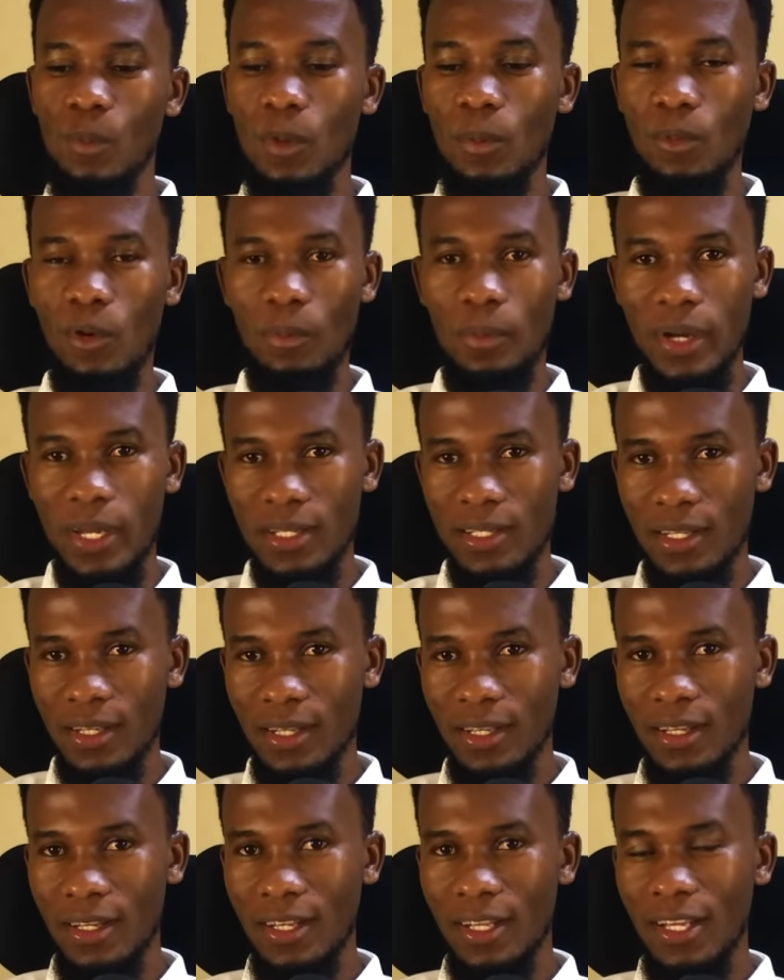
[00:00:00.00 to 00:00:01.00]
Mombasa.
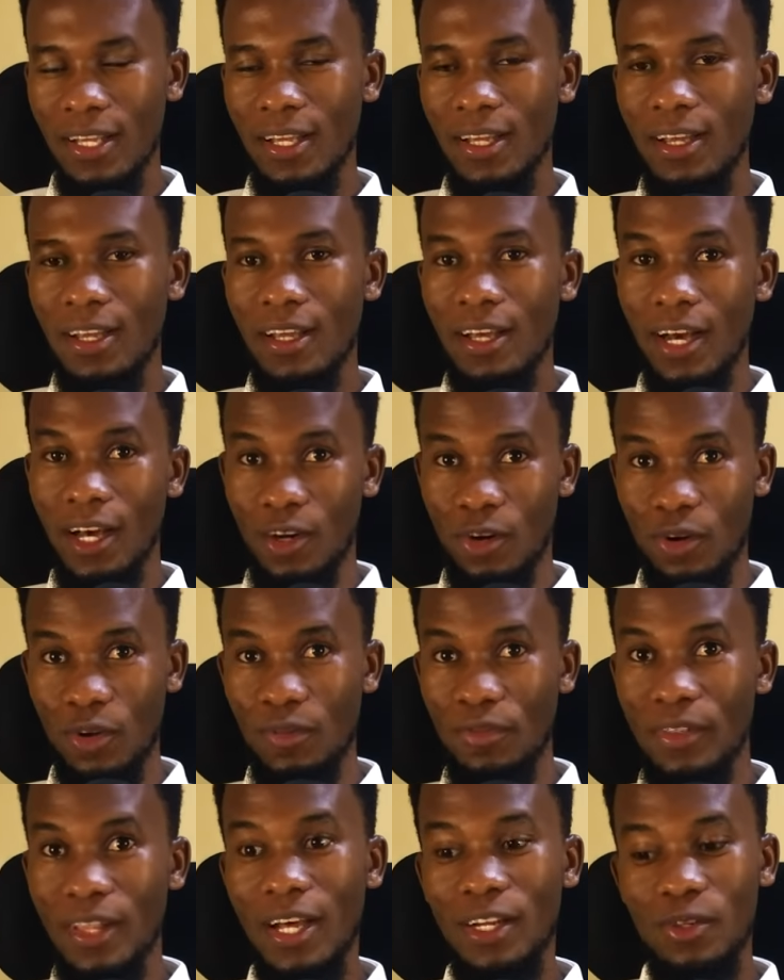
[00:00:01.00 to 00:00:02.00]
I don't know if
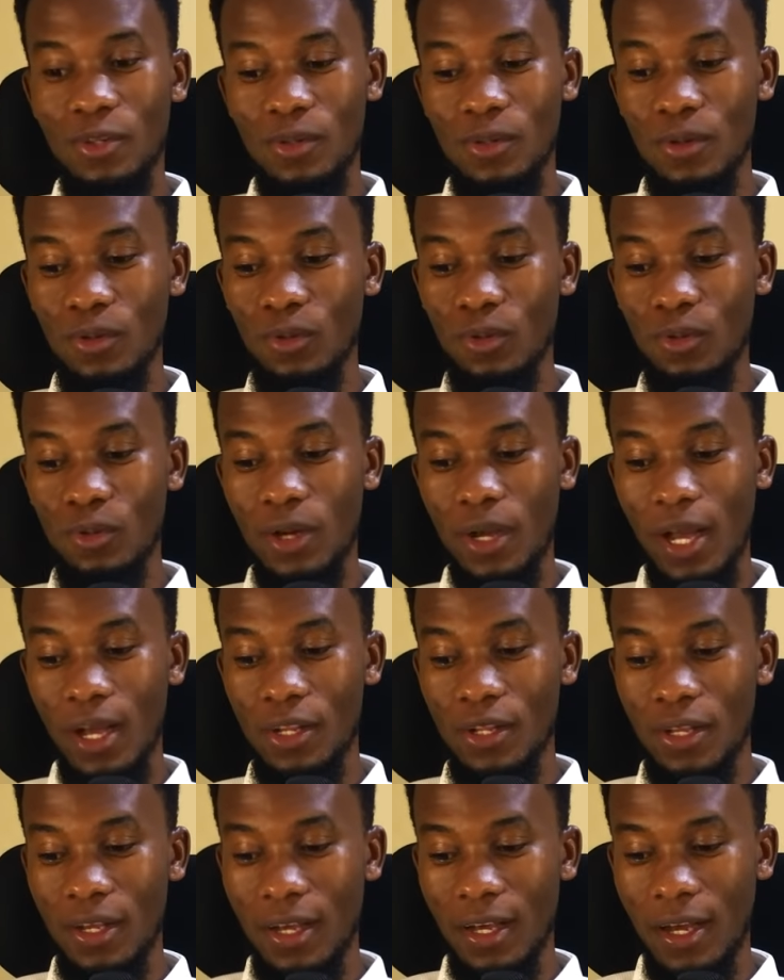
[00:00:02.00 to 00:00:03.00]
that
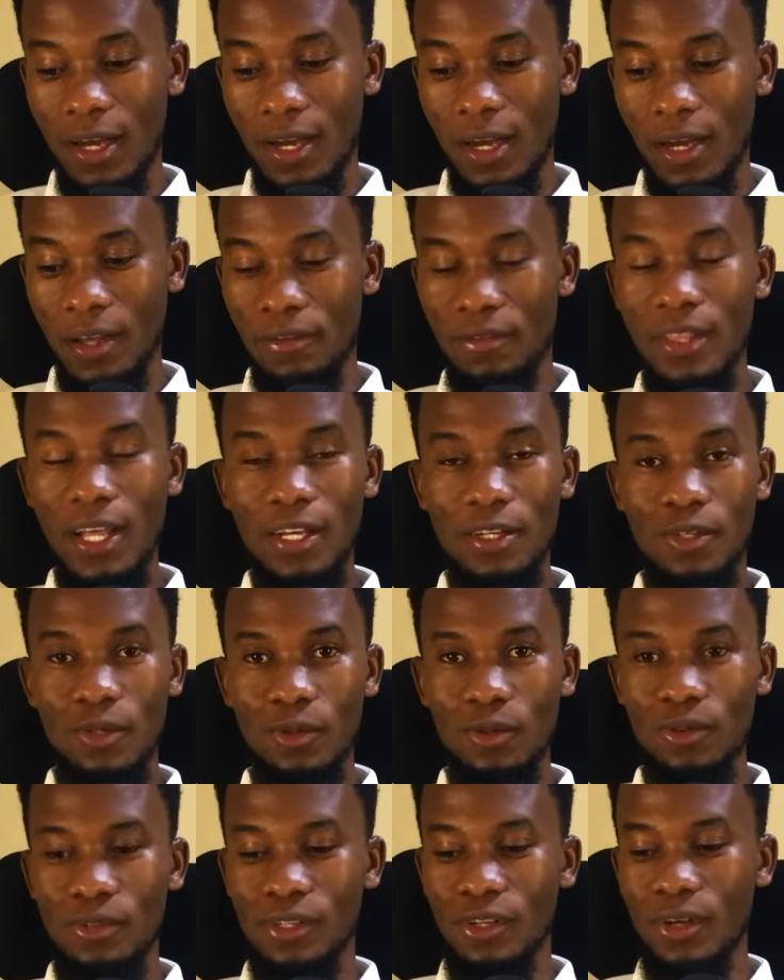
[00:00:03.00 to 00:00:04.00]
uh, if that
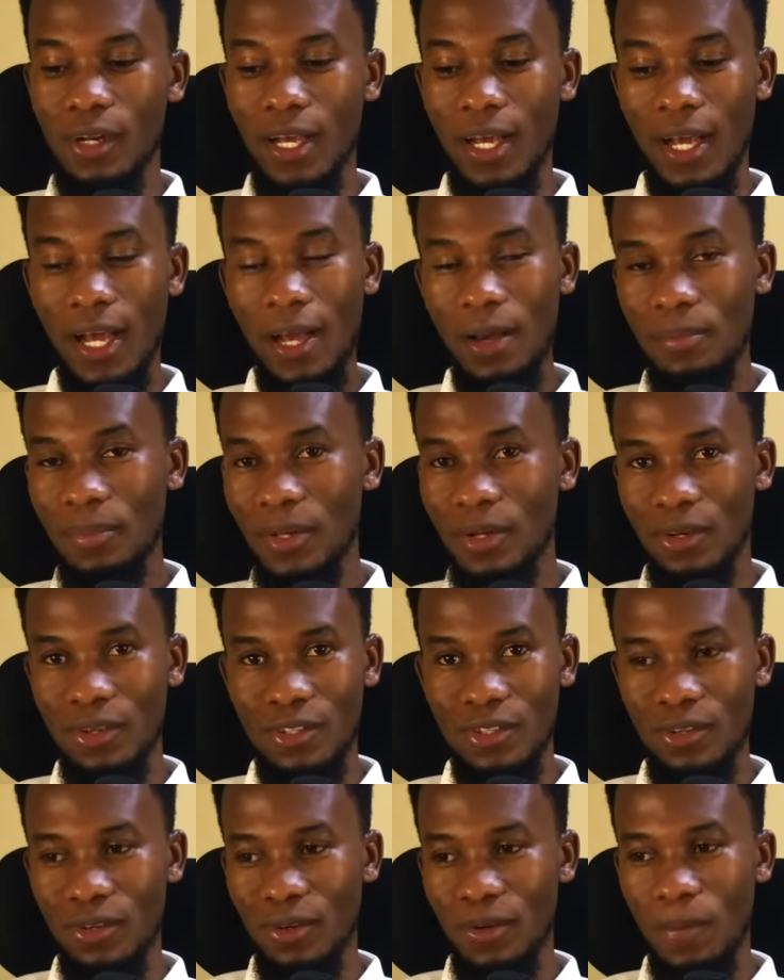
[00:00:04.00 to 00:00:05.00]
too is gonna happen or
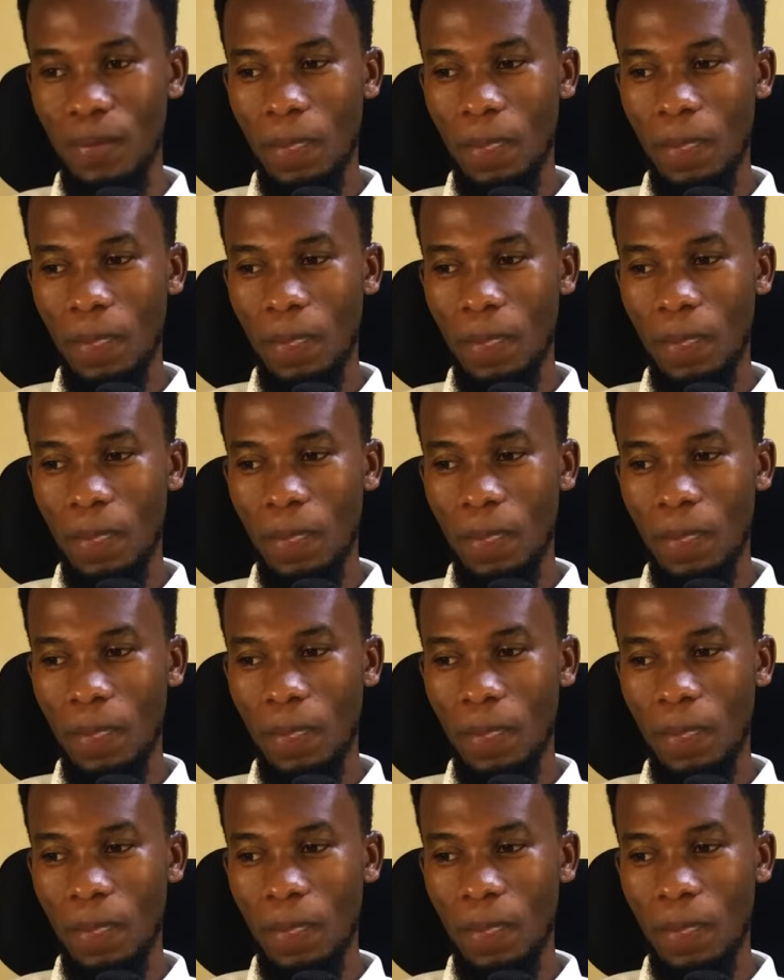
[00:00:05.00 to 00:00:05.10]
so.